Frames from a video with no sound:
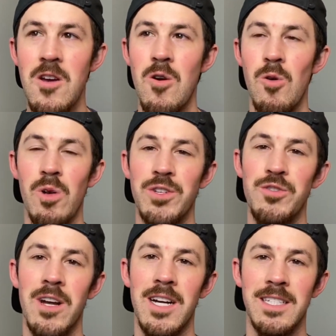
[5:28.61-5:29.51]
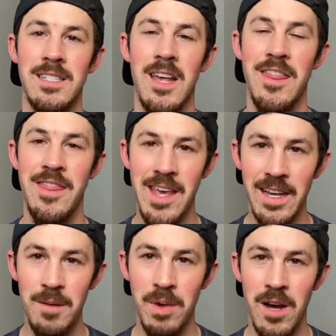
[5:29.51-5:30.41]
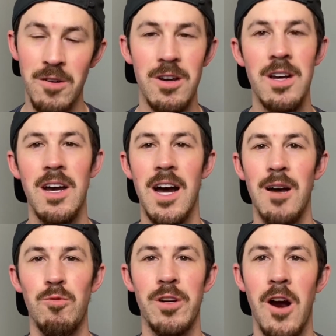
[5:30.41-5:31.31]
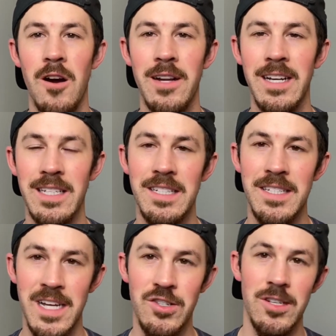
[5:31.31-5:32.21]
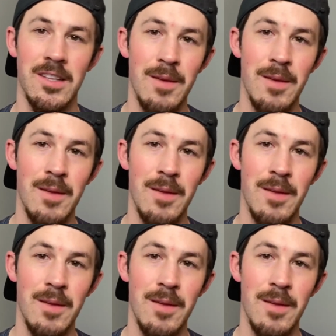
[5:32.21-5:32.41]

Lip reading: or what you guys think about regarding an extension.